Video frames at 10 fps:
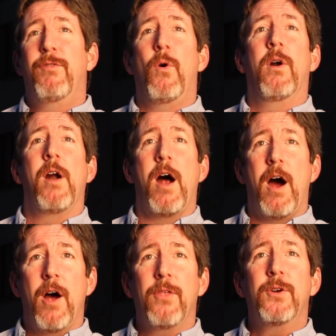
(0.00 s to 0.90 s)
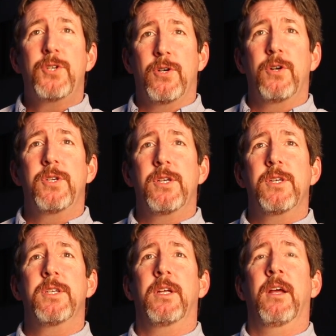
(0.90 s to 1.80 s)
for other
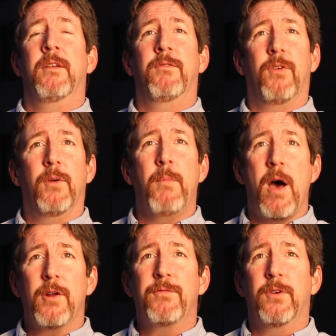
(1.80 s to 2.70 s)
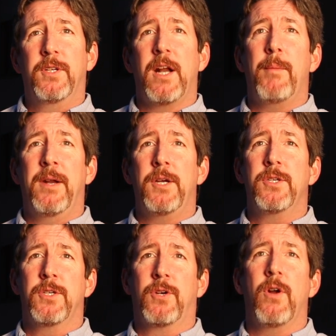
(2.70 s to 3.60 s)
churches and for a model for
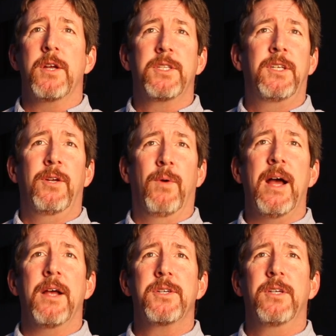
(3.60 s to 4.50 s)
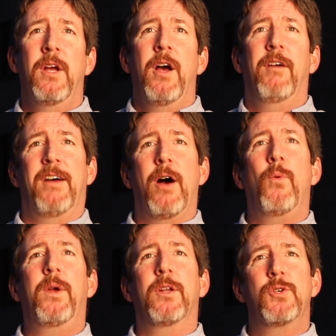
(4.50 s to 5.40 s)
denominations across the U.S. of
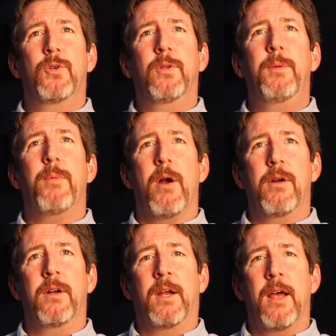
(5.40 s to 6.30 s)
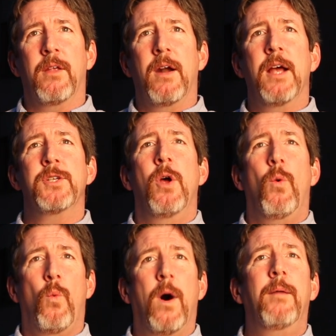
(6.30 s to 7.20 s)
how we can truly partner together as
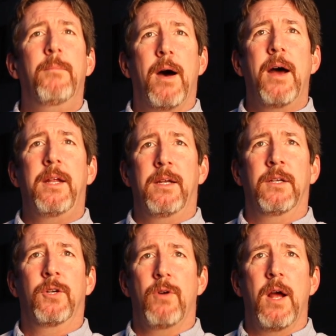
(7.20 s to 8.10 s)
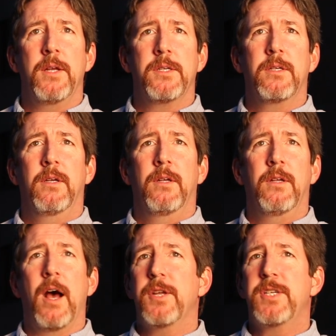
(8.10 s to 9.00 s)
one body in
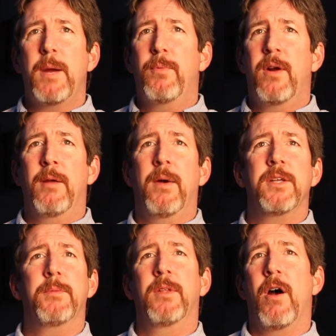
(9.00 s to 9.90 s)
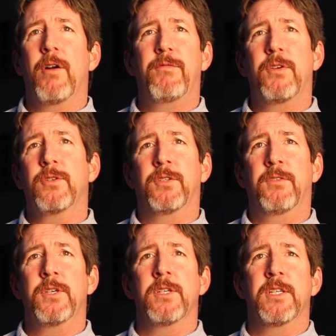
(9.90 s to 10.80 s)
Christ, not separated by some of the artificial
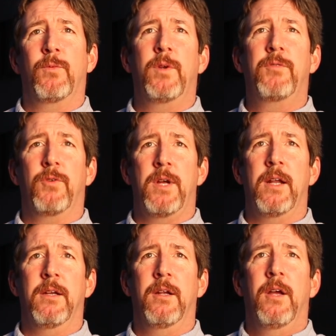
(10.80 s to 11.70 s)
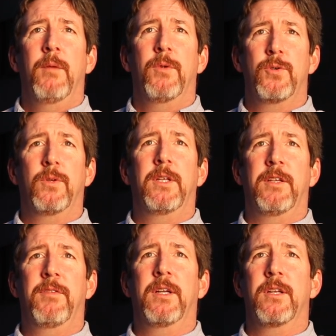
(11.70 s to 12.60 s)
divisions that we've created. We're truly
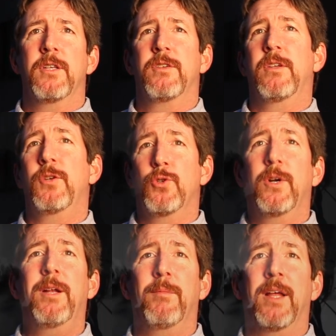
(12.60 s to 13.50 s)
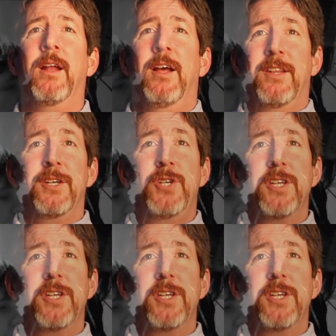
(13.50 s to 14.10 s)
living into this dream that